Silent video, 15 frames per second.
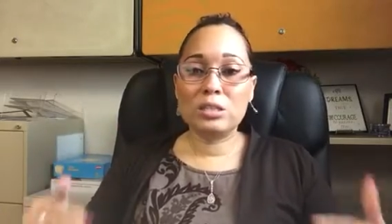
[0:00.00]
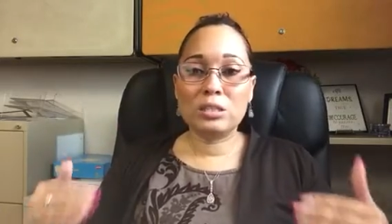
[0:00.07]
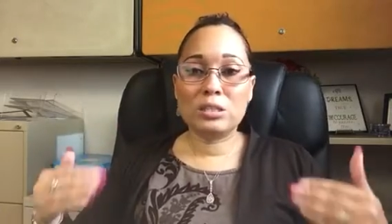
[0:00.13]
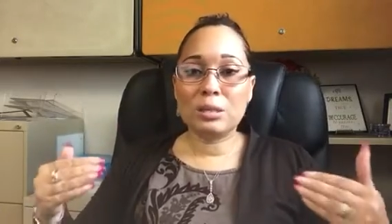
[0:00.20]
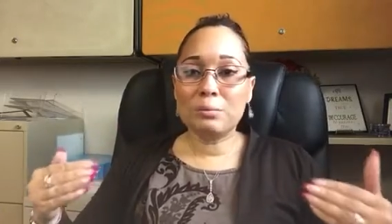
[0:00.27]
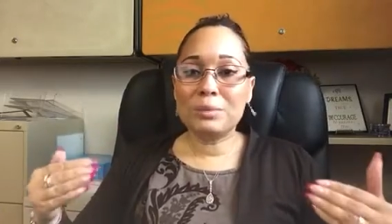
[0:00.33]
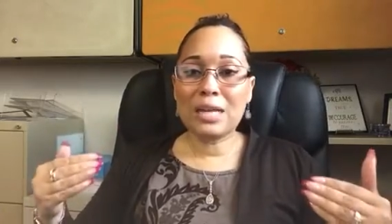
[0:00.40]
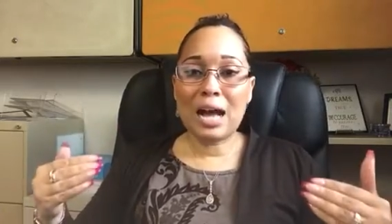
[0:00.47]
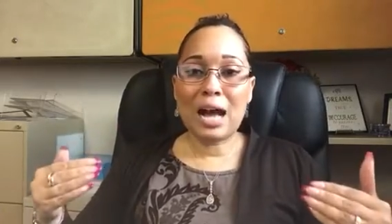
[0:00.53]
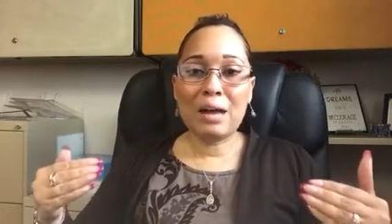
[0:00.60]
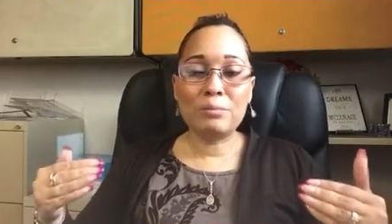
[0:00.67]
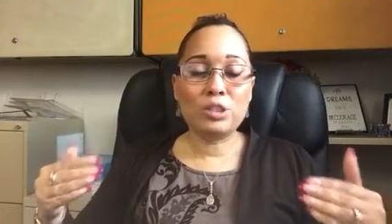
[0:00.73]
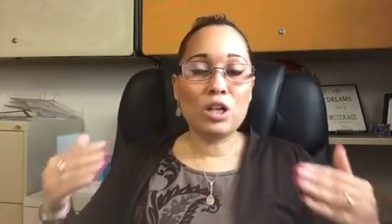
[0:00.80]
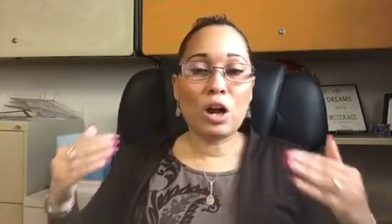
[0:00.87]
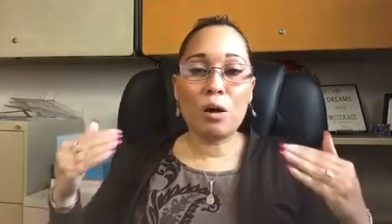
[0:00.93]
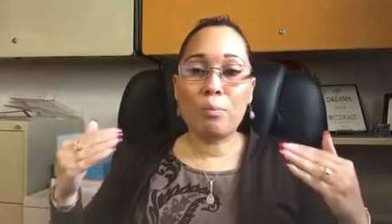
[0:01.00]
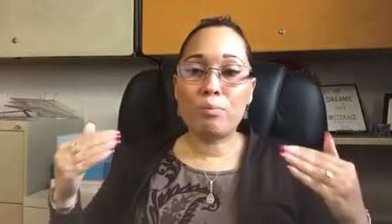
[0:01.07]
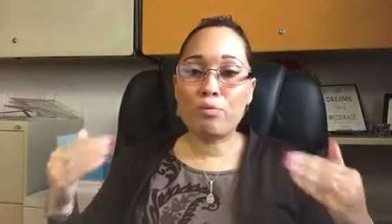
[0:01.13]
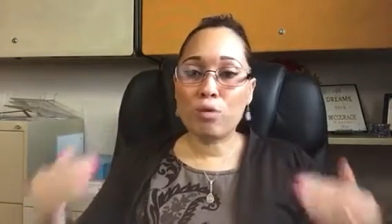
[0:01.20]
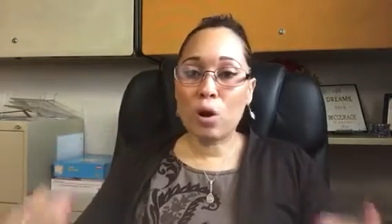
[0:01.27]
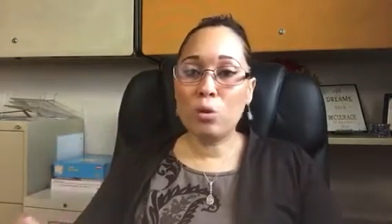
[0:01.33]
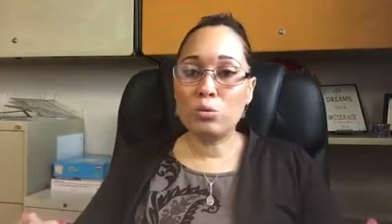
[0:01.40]
sometimes your
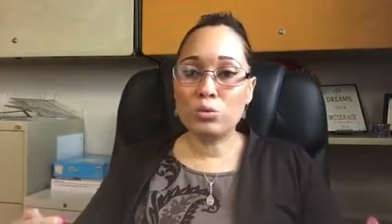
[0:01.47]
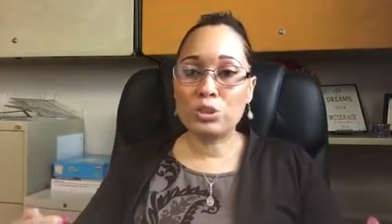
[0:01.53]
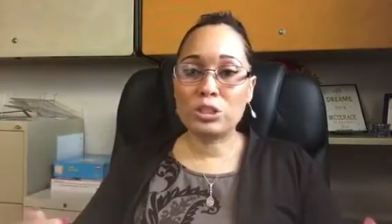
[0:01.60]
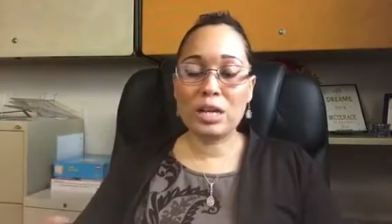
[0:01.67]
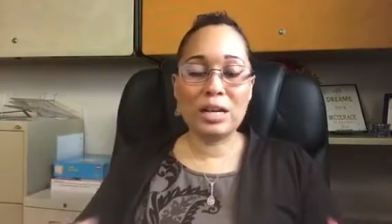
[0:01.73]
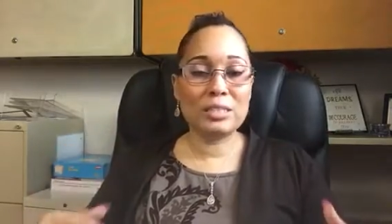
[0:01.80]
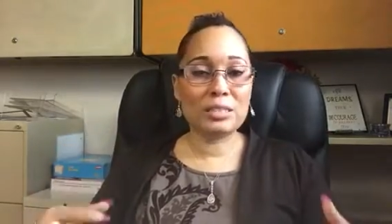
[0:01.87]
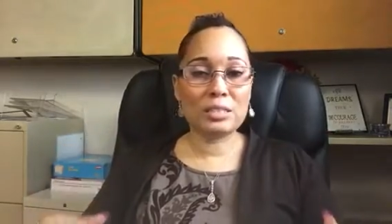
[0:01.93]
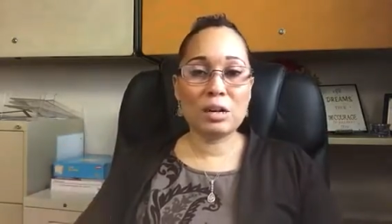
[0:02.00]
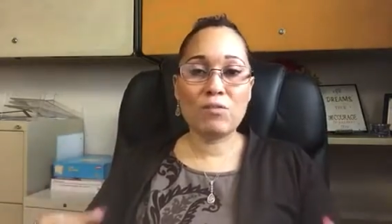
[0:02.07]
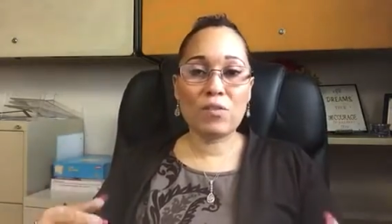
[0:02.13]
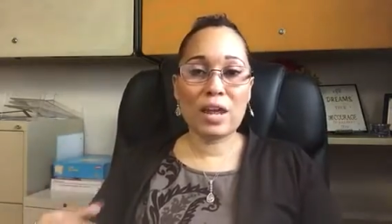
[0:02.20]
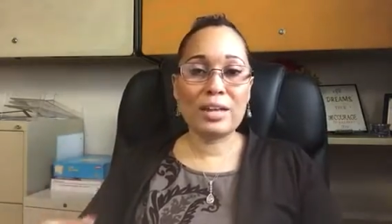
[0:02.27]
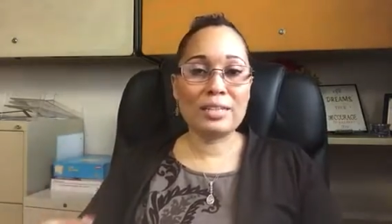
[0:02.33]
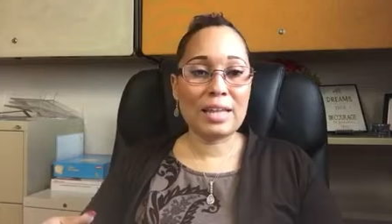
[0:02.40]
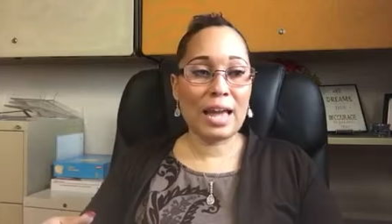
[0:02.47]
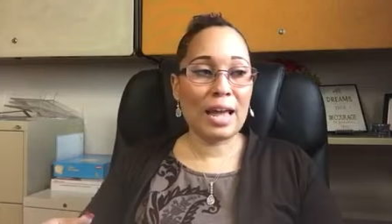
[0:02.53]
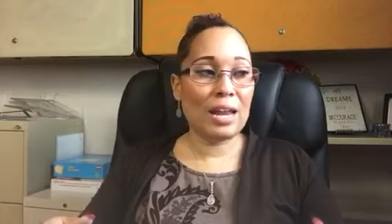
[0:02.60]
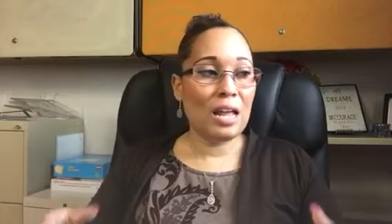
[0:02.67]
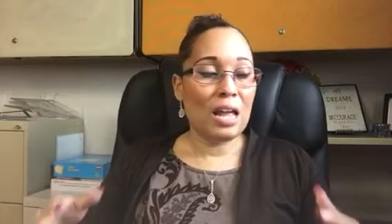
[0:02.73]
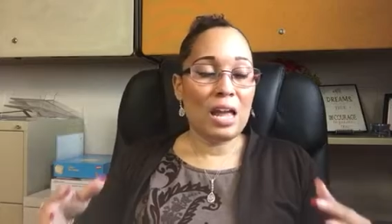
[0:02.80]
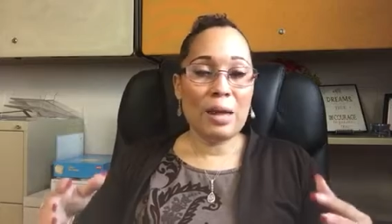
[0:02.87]
approach and stuff like
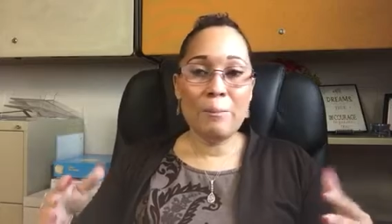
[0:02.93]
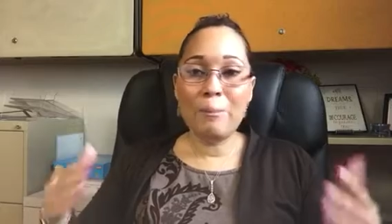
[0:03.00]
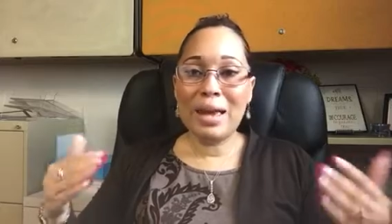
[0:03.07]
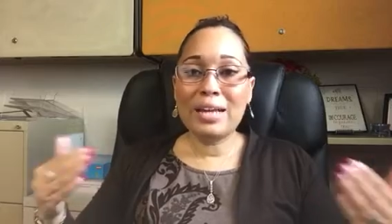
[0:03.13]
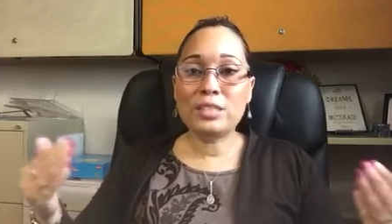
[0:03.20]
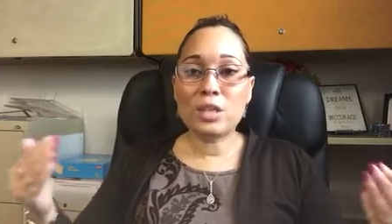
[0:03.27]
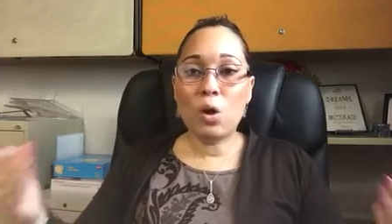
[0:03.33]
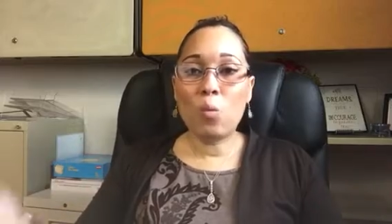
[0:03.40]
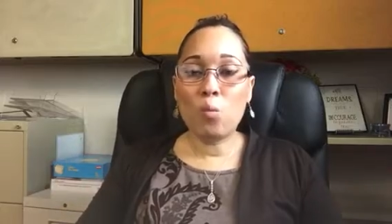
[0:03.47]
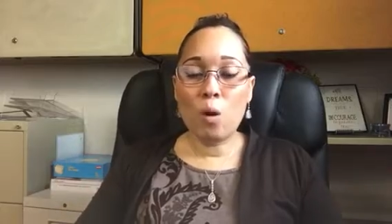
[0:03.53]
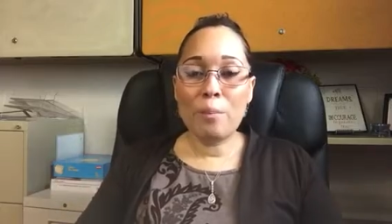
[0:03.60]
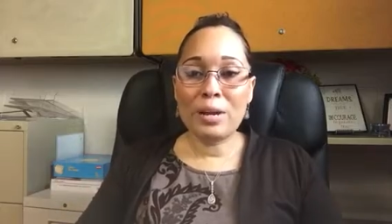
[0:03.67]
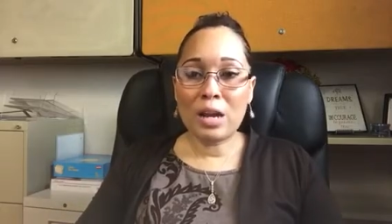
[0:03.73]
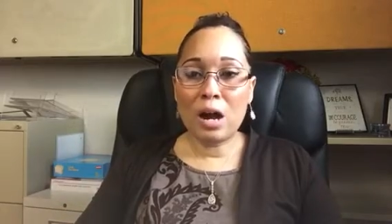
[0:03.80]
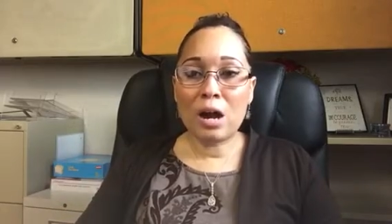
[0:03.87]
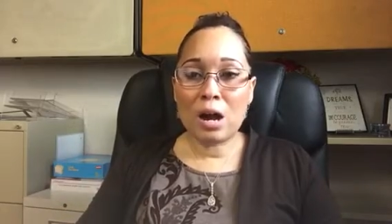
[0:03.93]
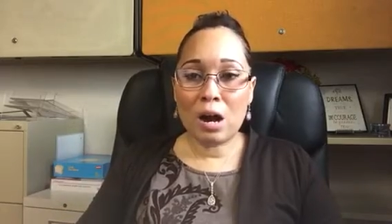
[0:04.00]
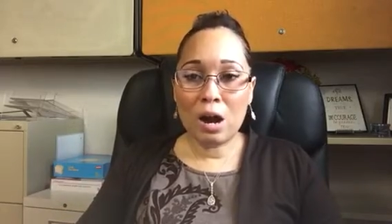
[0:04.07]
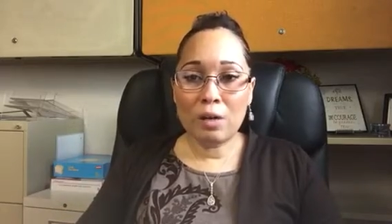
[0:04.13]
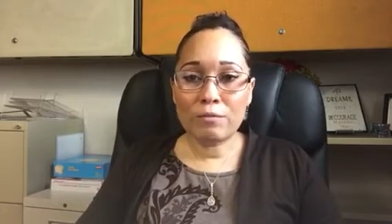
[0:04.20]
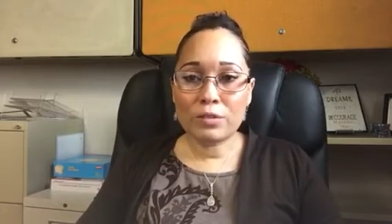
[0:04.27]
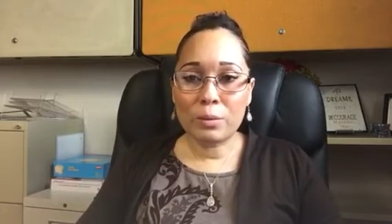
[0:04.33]
that makes a woman
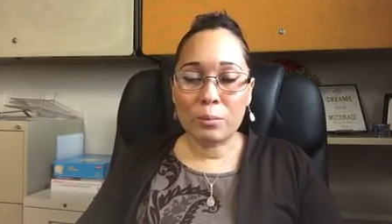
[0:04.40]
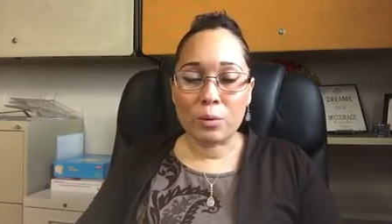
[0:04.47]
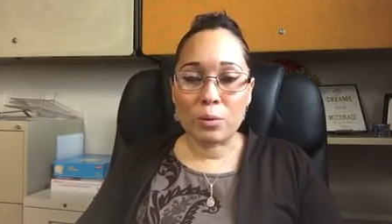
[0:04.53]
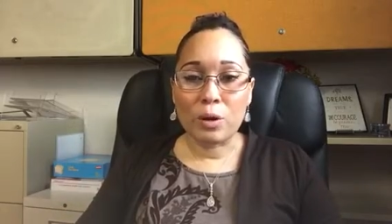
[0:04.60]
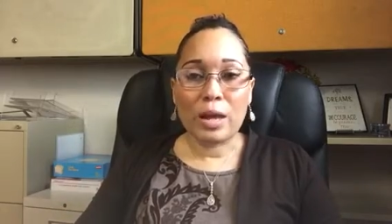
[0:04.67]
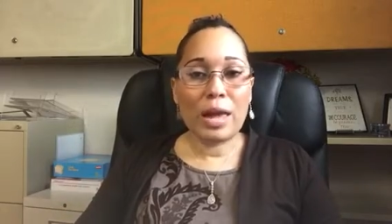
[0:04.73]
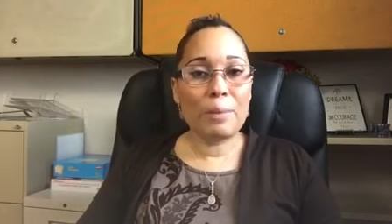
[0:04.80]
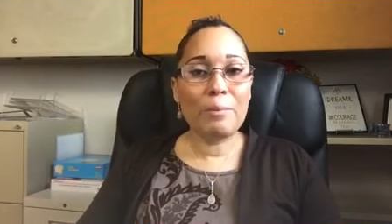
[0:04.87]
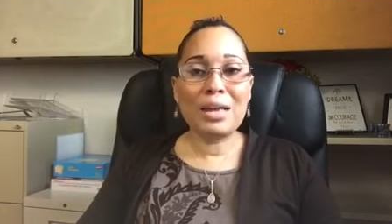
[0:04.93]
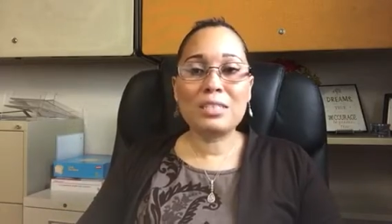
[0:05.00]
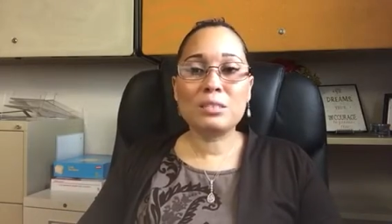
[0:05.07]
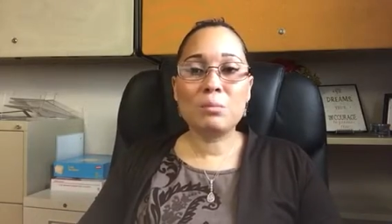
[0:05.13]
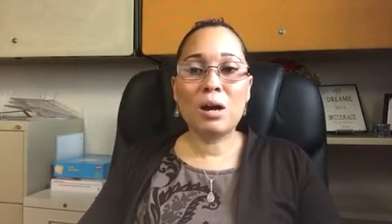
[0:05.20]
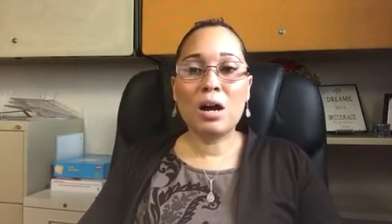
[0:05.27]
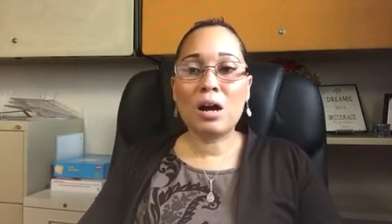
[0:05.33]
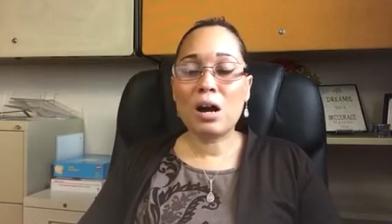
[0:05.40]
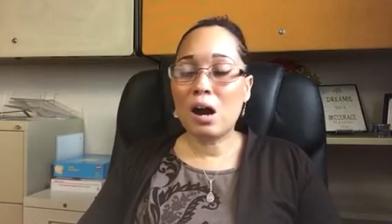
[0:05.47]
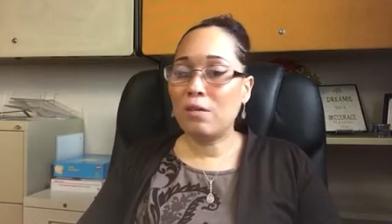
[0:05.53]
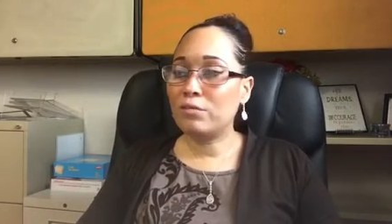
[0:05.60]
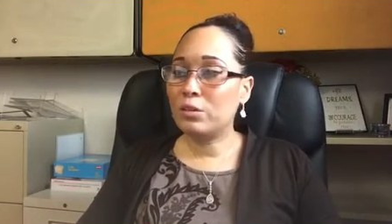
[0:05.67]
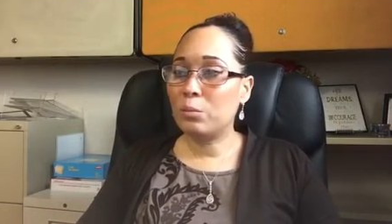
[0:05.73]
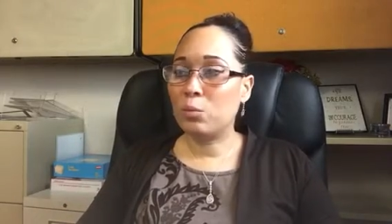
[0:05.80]
uncomfortable. It makes them
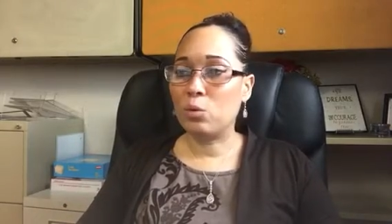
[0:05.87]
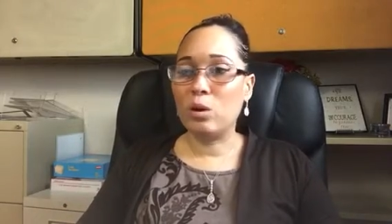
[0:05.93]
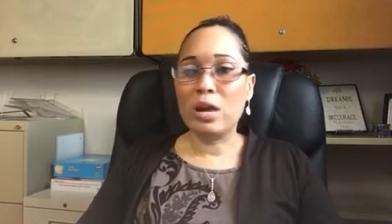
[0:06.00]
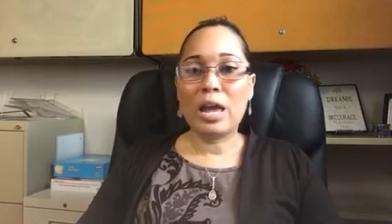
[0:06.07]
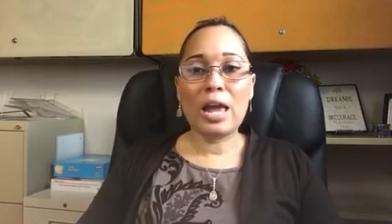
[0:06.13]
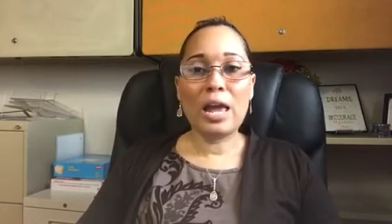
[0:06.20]
uncomfortable.